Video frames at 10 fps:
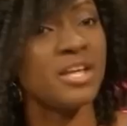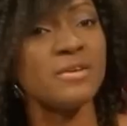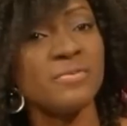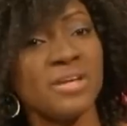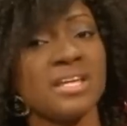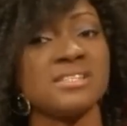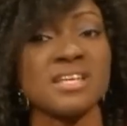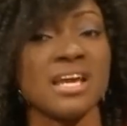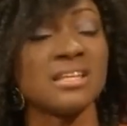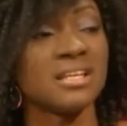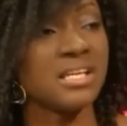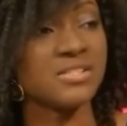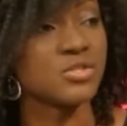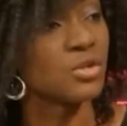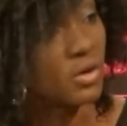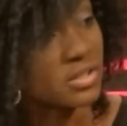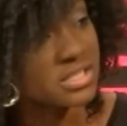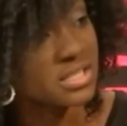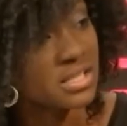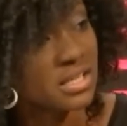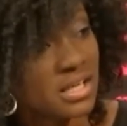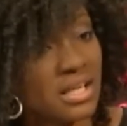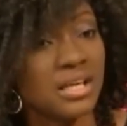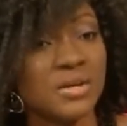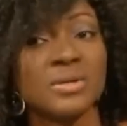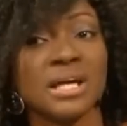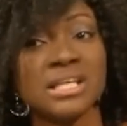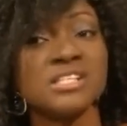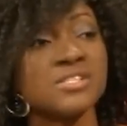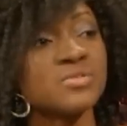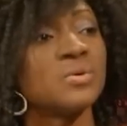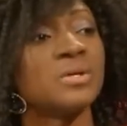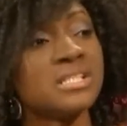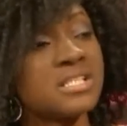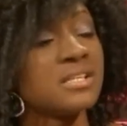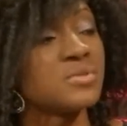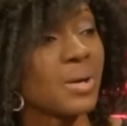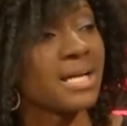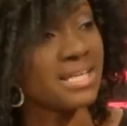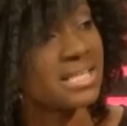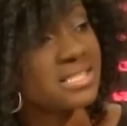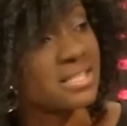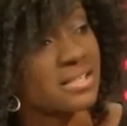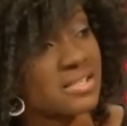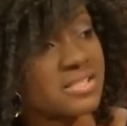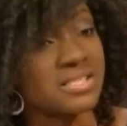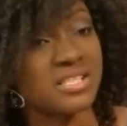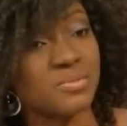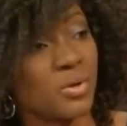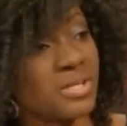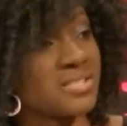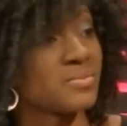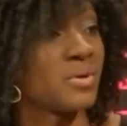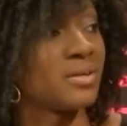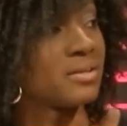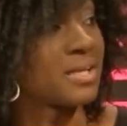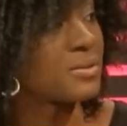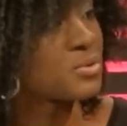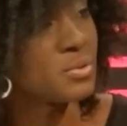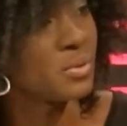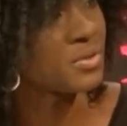If he's saying that he's not, he could at least just go on and tell us why he isn't. Because this boy is what, like 2 or